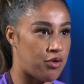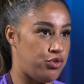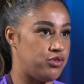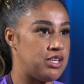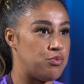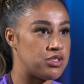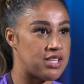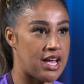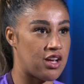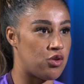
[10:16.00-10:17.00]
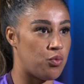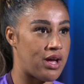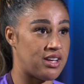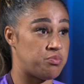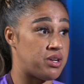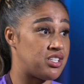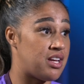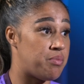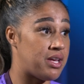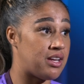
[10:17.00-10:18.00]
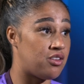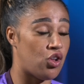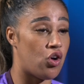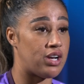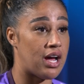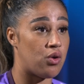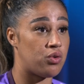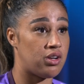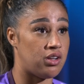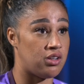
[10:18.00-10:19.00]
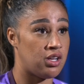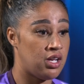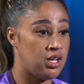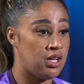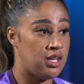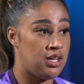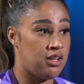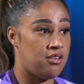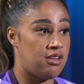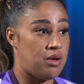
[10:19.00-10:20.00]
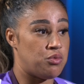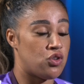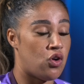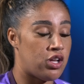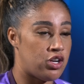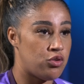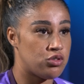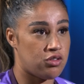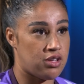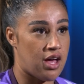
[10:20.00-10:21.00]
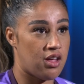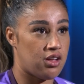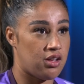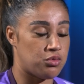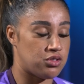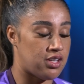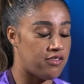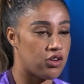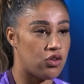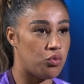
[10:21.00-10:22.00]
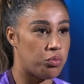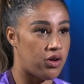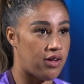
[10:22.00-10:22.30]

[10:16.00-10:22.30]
that routine was taken away, especially it being lockdown and it was all I knew. So yeah, it was difficult, but